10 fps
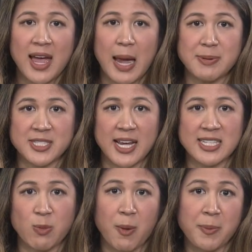ABC
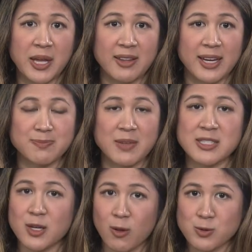10's Barbara Bingley
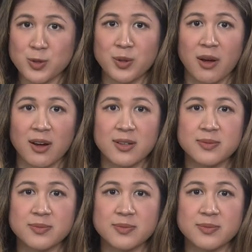has a closer look.